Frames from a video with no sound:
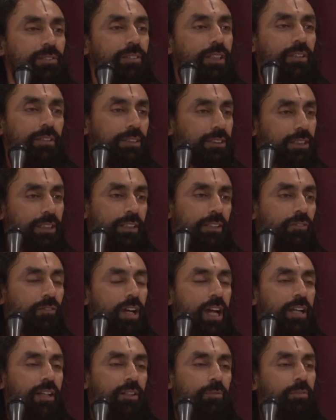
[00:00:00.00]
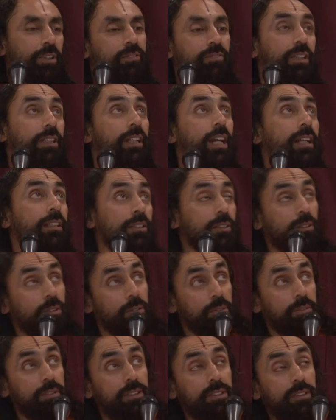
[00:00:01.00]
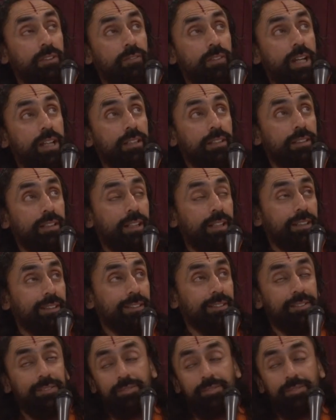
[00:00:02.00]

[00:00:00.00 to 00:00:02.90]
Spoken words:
We don't see the fire, but we guess, oh, there's a fire there.